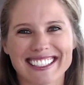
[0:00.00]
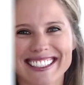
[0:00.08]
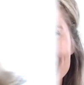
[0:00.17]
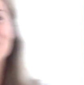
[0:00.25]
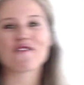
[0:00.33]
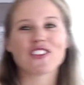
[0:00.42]

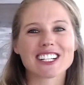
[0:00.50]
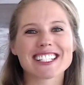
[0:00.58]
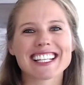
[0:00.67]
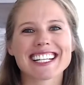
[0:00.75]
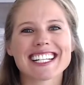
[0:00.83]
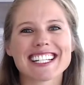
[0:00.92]
The first
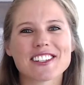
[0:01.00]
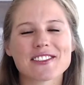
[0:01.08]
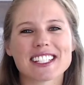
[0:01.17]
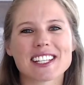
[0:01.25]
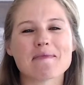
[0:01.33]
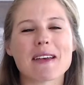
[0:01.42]
thing to do is
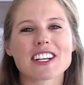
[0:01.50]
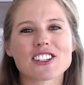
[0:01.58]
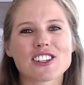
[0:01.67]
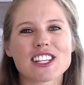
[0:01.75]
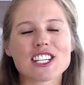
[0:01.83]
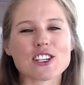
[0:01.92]
to make
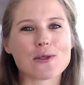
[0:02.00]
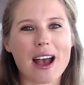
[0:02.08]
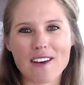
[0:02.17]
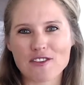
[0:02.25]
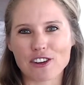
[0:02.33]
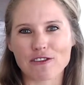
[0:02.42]
sure that you
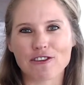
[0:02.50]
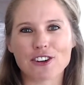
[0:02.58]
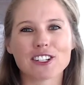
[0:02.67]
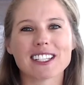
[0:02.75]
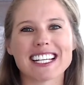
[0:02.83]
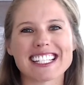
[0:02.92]
have your full
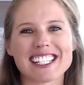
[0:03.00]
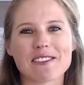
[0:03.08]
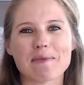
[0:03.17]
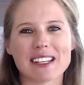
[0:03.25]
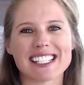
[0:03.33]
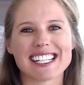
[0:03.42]
list of
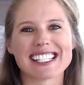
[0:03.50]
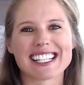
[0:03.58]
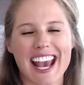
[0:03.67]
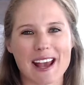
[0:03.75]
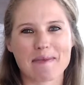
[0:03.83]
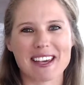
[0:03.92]
business
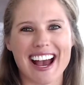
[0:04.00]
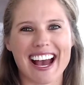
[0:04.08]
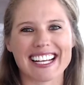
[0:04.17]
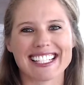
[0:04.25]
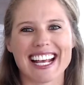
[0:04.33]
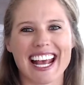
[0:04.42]

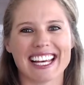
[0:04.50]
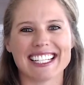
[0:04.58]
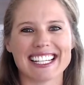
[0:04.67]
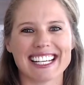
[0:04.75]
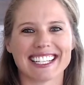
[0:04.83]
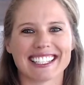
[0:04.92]
KPIs
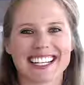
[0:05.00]
handy.